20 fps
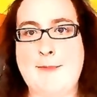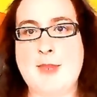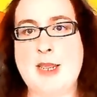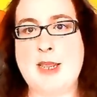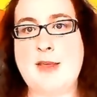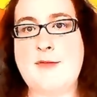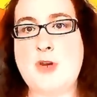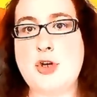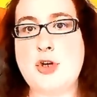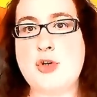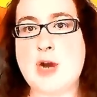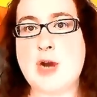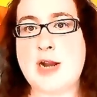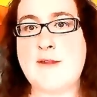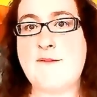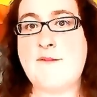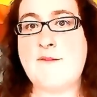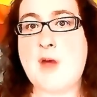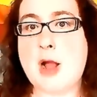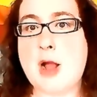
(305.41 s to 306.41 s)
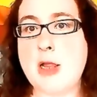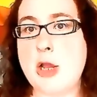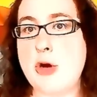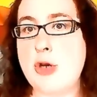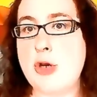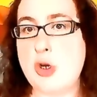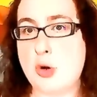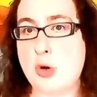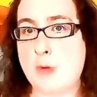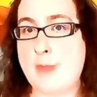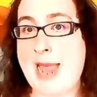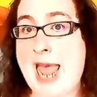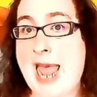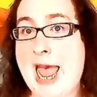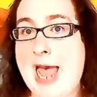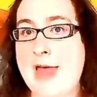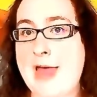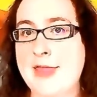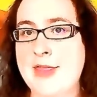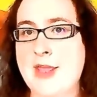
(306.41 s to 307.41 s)
if you try to follow your
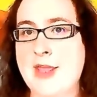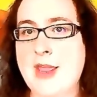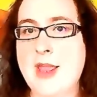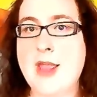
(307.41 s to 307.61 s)
path,